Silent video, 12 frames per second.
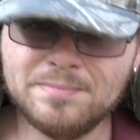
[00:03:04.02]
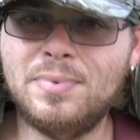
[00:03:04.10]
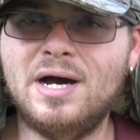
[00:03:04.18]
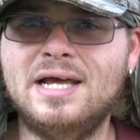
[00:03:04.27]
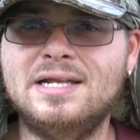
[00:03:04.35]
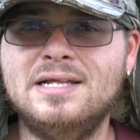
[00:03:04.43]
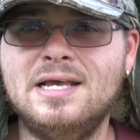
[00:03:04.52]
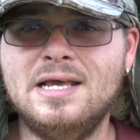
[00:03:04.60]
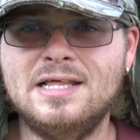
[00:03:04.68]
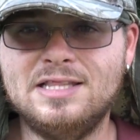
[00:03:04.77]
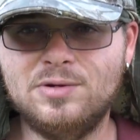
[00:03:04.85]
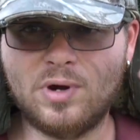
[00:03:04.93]
But
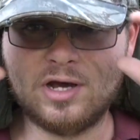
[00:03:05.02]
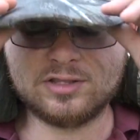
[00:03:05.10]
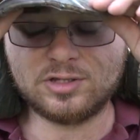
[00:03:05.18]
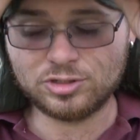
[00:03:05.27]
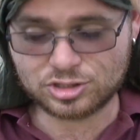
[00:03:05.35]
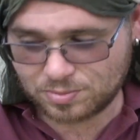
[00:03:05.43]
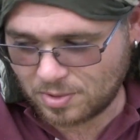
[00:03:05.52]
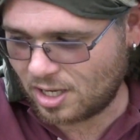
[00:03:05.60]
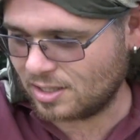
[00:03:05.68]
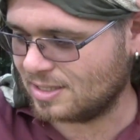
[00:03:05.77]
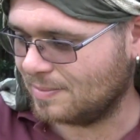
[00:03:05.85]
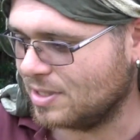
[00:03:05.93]
the Rothco
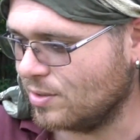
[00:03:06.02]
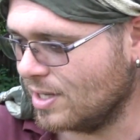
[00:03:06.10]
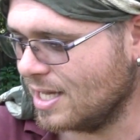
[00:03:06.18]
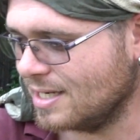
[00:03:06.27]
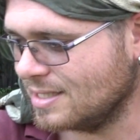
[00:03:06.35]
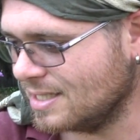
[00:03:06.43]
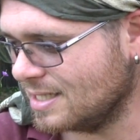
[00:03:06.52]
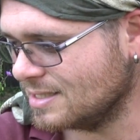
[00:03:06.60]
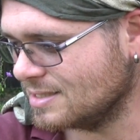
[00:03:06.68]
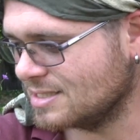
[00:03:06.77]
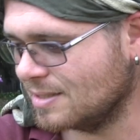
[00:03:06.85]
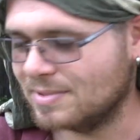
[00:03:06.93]
Shemagh, let me go ahead and get
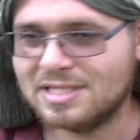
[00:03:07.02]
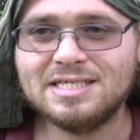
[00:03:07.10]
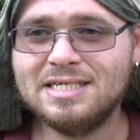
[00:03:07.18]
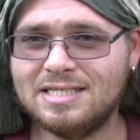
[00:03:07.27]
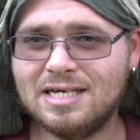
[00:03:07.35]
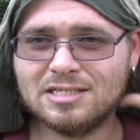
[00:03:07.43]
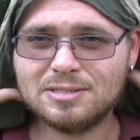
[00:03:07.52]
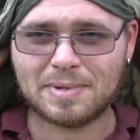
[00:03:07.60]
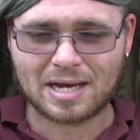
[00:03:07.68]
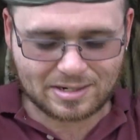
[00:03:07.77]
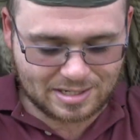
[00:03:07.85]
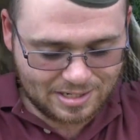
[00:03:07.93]
into some of the details
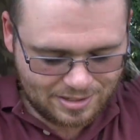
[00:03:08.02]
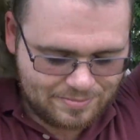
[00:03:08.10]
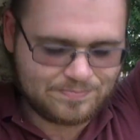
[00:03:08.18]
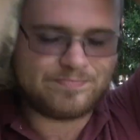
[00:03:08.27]
about it here.